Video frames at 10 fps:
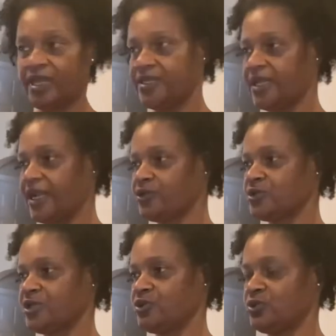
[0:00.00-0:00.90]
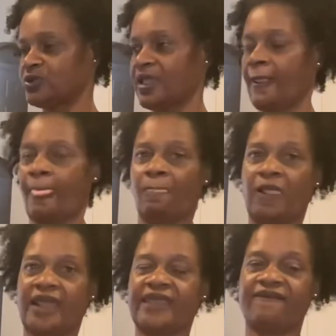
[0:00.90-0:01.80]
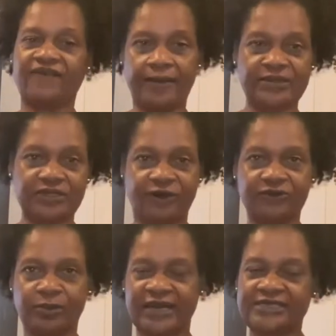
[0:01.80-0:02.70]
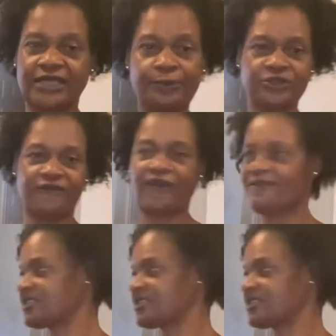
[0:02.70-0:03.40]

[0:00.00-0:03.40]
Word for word: and then I usually use like a fabric softener, but I stopped using the fabric